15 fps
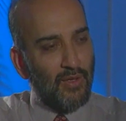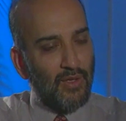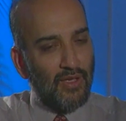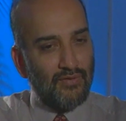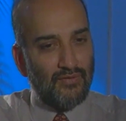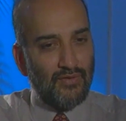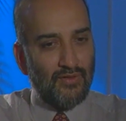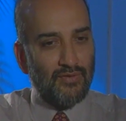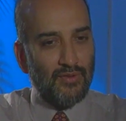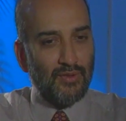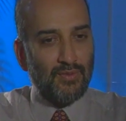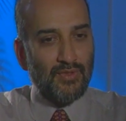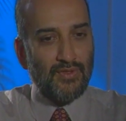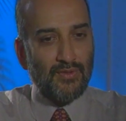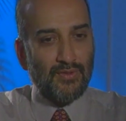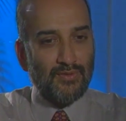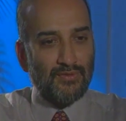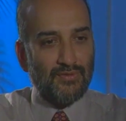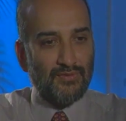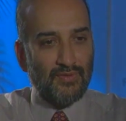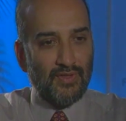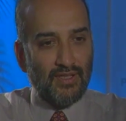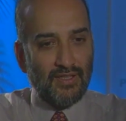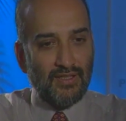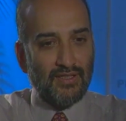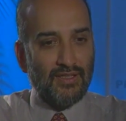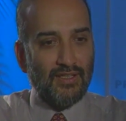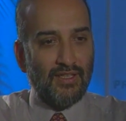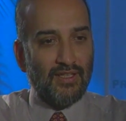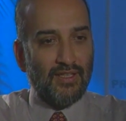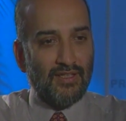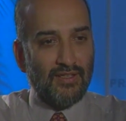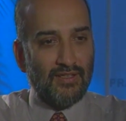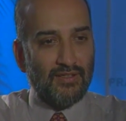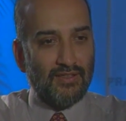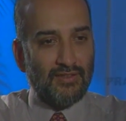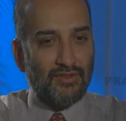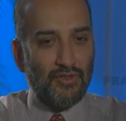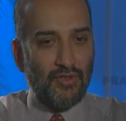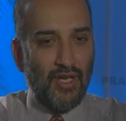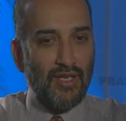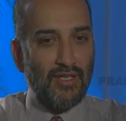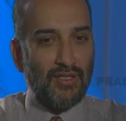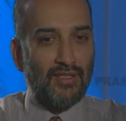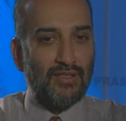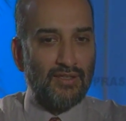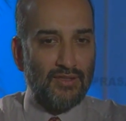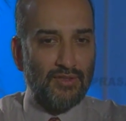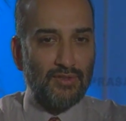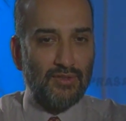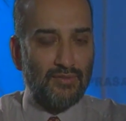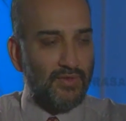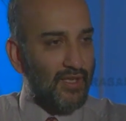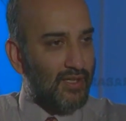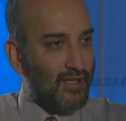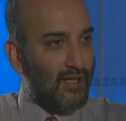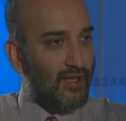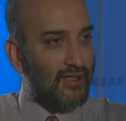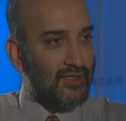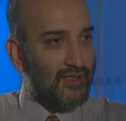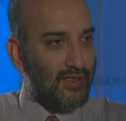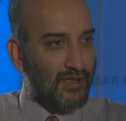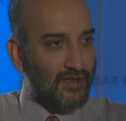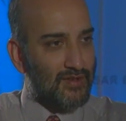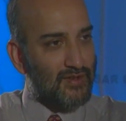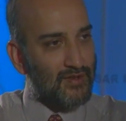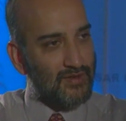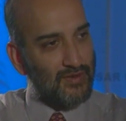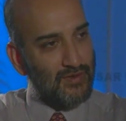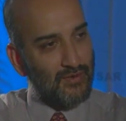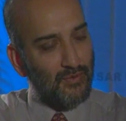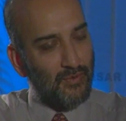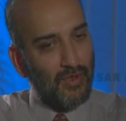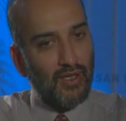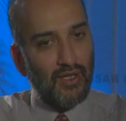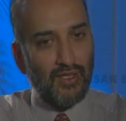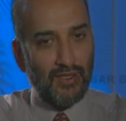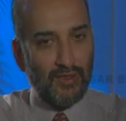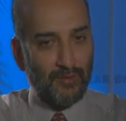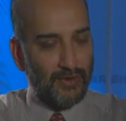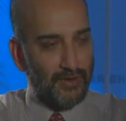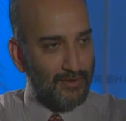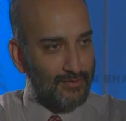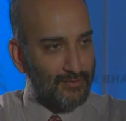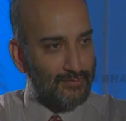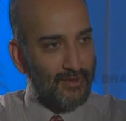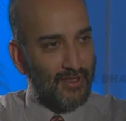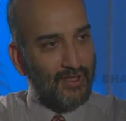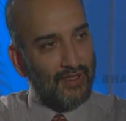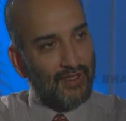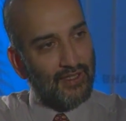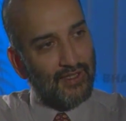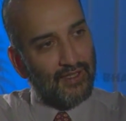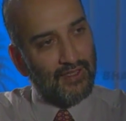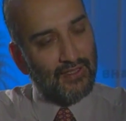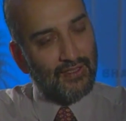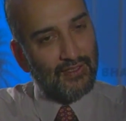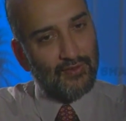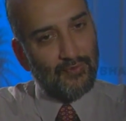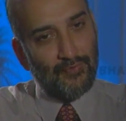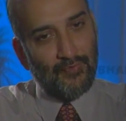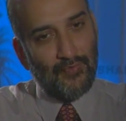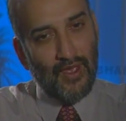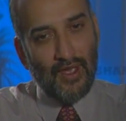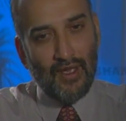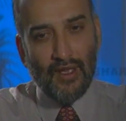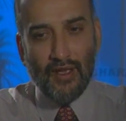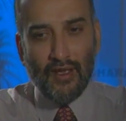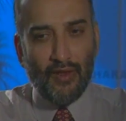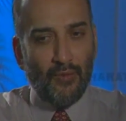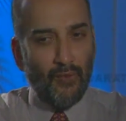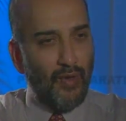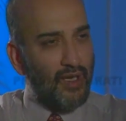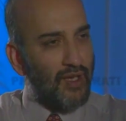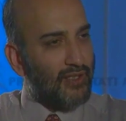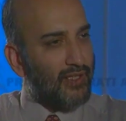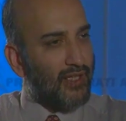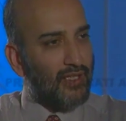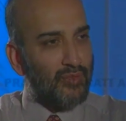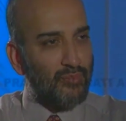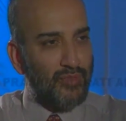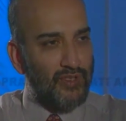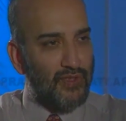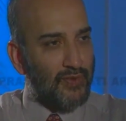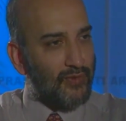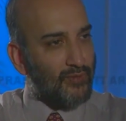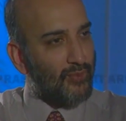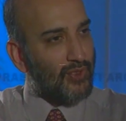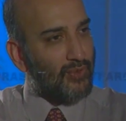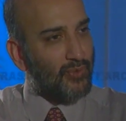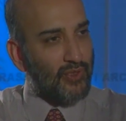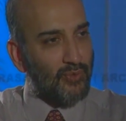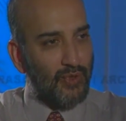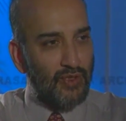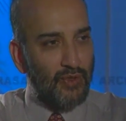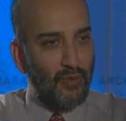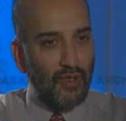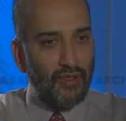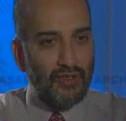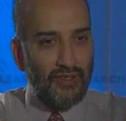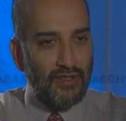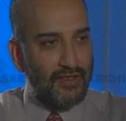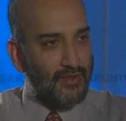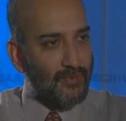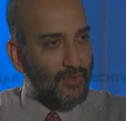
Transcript: If, if you were sort of uh, uh, training and, and, you have young architects working with you, um, what are the elements, sort of what, what, what qualities